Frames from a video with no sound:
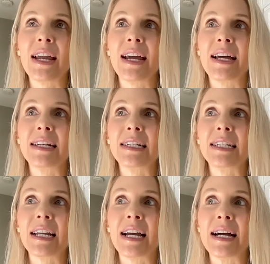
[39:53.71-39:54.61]

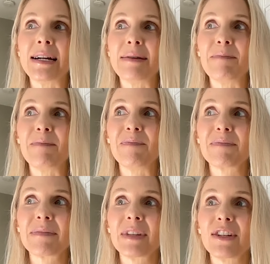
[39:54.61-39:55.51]
And um,
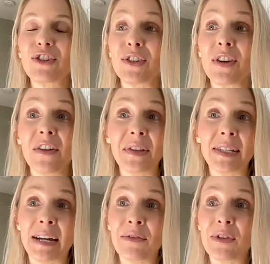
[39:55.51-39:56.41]
just got
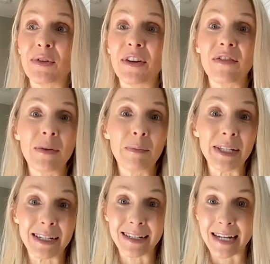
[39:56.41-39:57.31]
this download of the
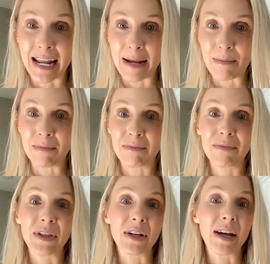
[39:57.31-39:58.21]
business name,
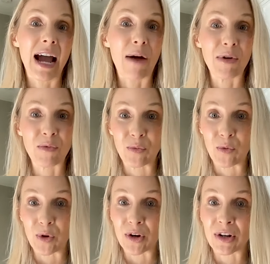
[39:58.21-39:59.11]
the how it would
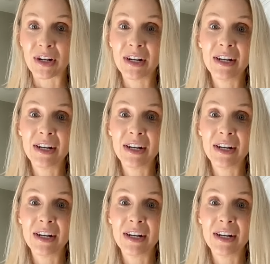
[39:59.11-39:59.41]
work.